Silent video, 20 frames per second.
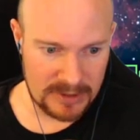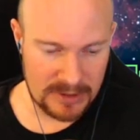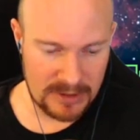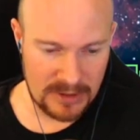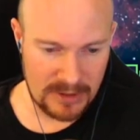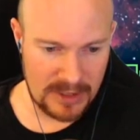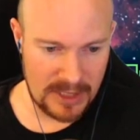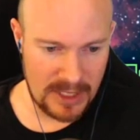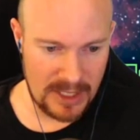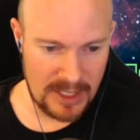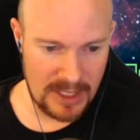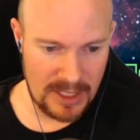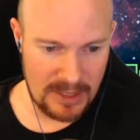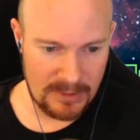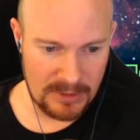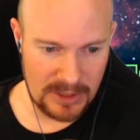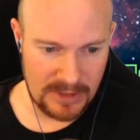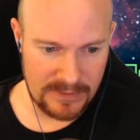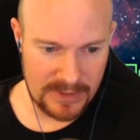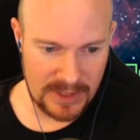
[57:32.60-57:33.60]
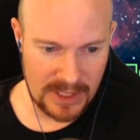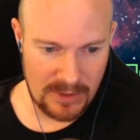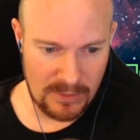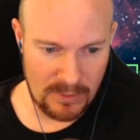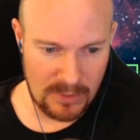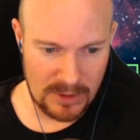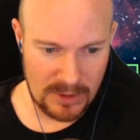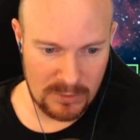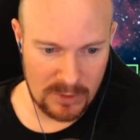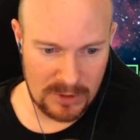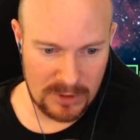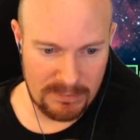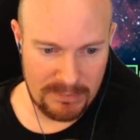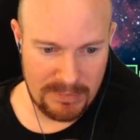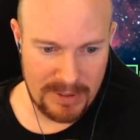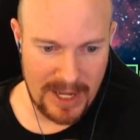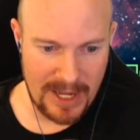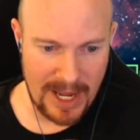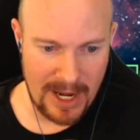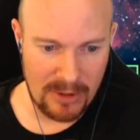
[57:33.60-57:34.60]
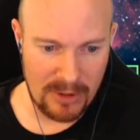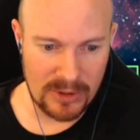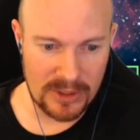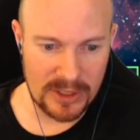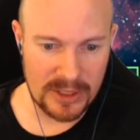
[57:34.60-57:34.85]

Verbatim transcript: Okay, I would love to get one more power.